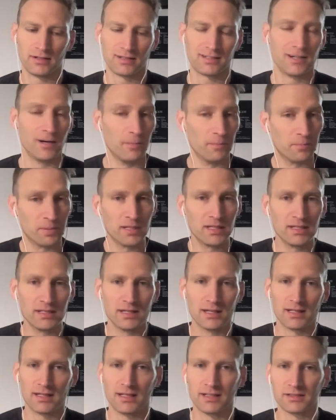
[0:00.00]

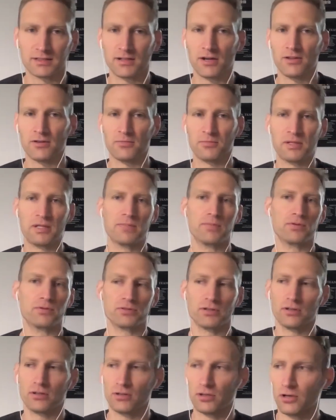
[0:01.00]
compete against other people,
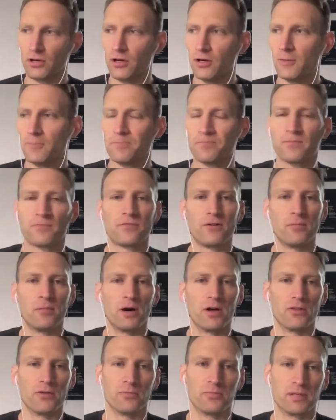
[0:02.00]
to learn from
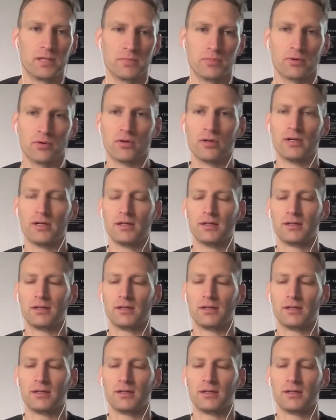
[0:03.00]
other people,